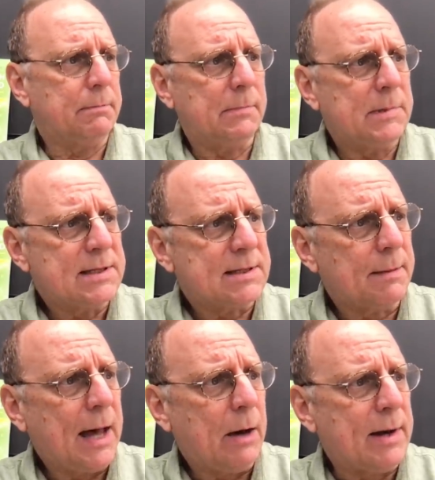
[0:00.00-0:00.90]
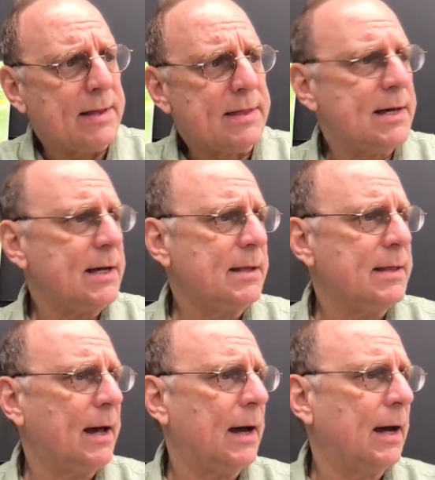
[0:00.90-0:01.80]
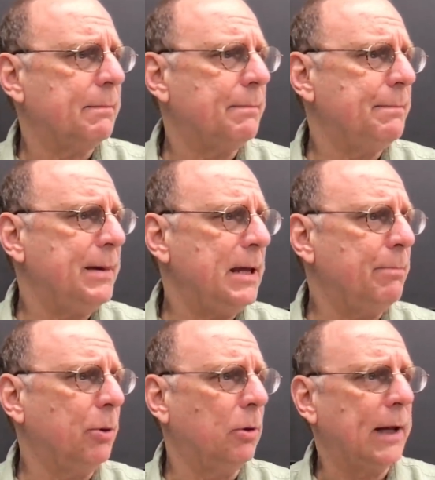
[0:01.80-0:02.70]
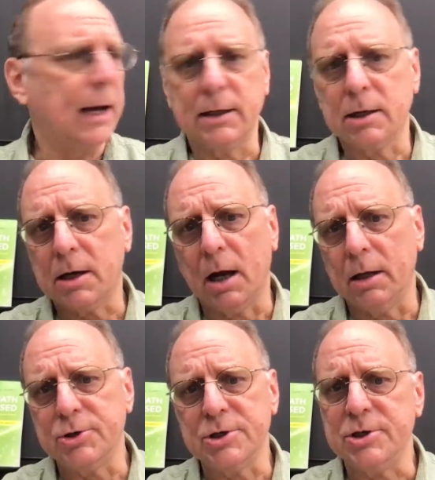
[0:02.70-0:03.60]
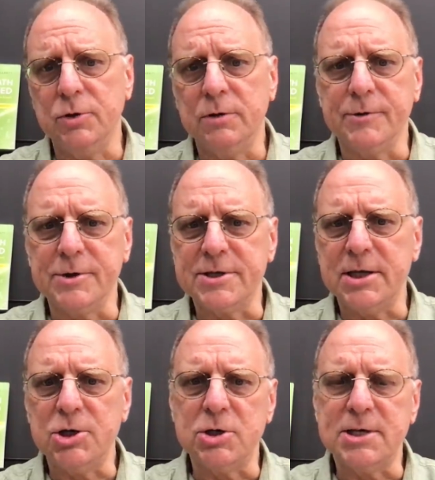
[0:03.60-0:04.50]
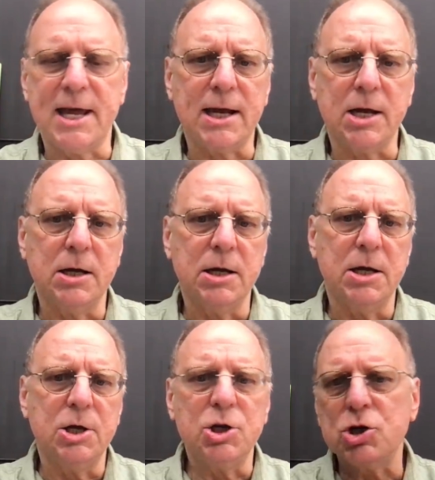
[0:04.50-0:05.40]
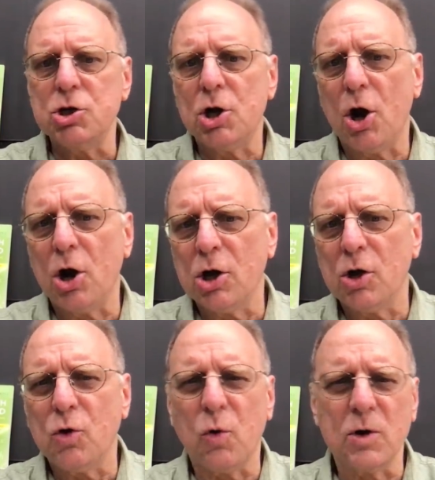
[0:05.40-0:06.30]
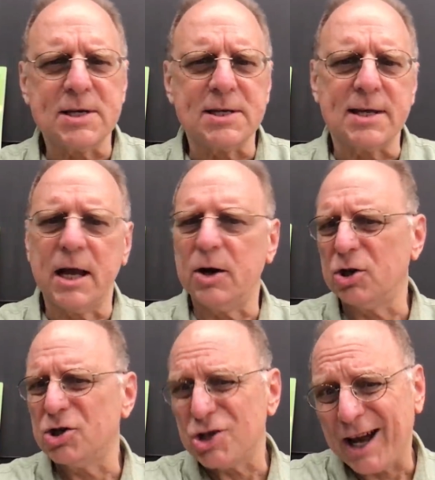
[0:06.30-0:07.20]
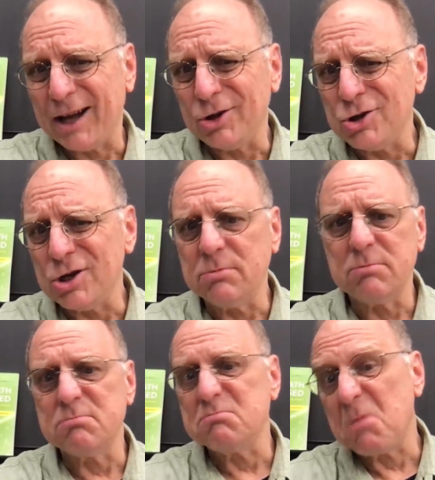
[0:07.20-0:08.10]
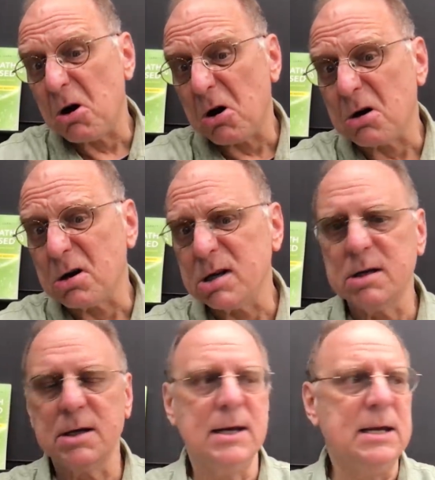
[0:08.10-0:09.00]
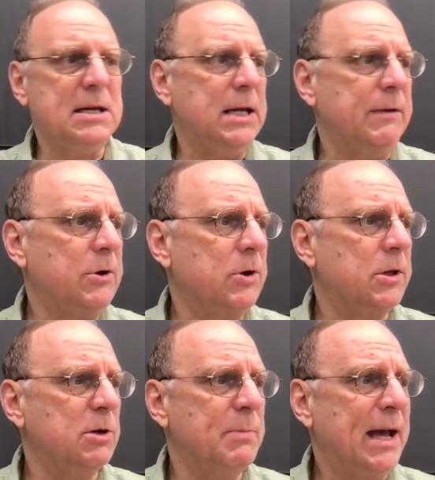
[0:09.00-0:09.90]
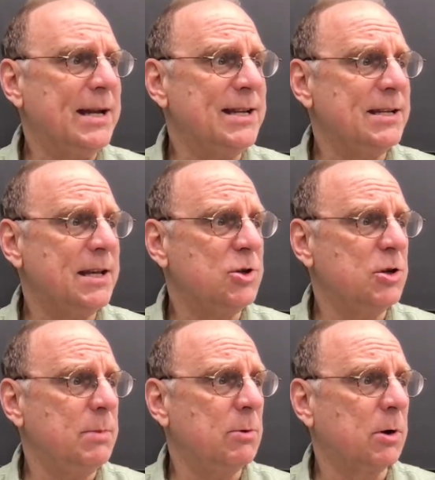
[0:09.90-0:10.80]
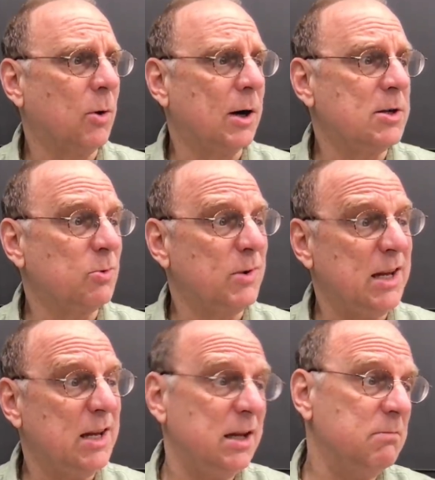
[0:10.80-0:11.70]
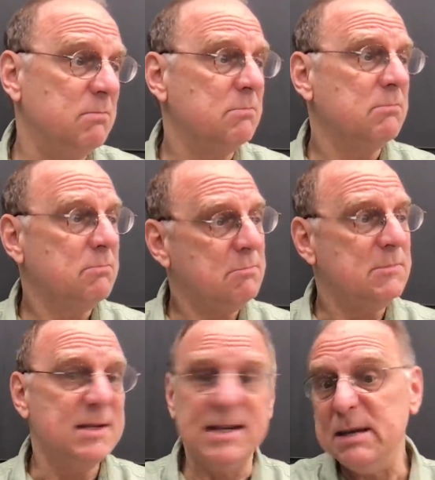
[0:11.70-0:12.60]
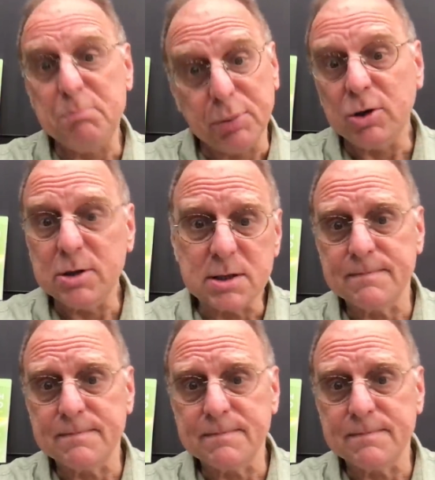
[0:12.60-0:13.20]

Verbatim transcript: Somehow I think that people at colleges and universities should take courses that are challenging, hard, if they're in the humanities, they should be required to read deep books.